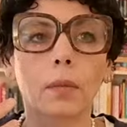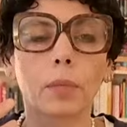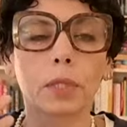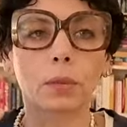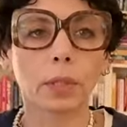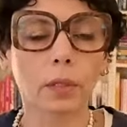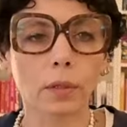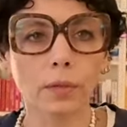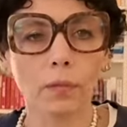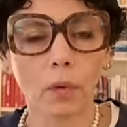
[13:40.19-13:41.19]
between
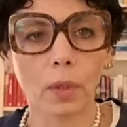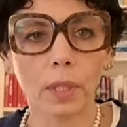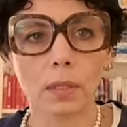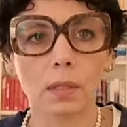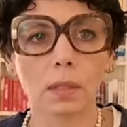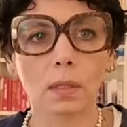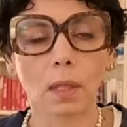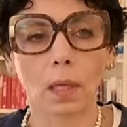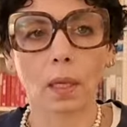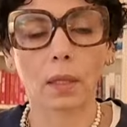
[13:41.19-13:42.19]
her voice
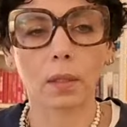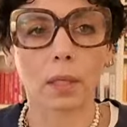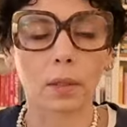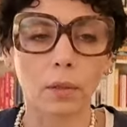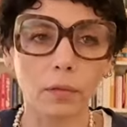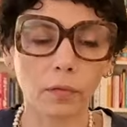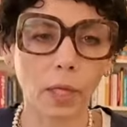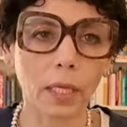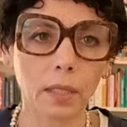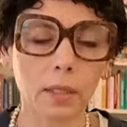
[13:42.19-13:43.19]
and her
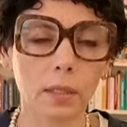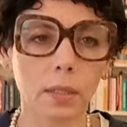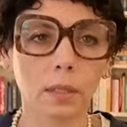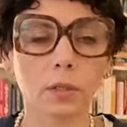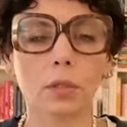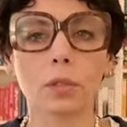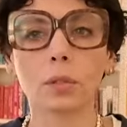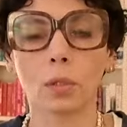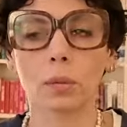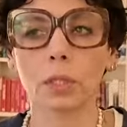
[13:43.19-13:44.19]
face, and just
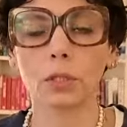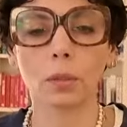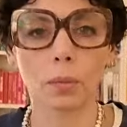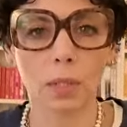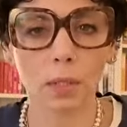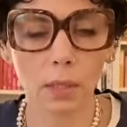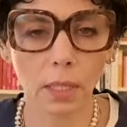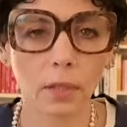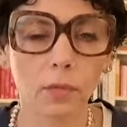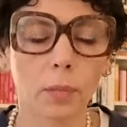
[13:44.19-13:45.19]
knowing she was a
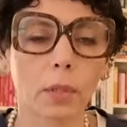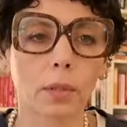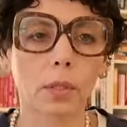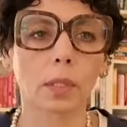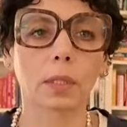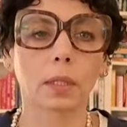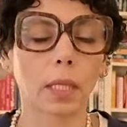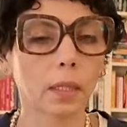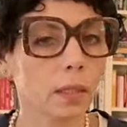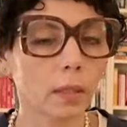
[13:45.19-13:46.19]
safe person,
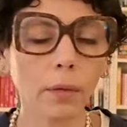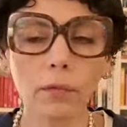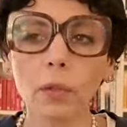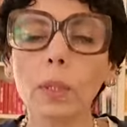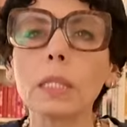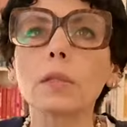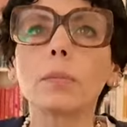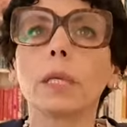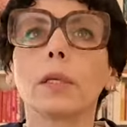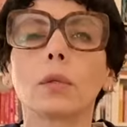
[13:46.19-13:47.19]
that influenced
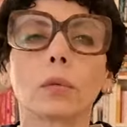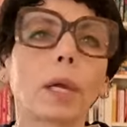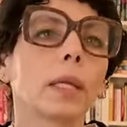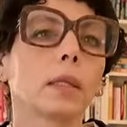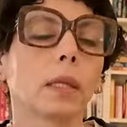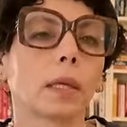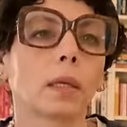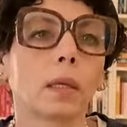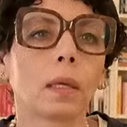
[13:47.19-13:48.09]
me greatly.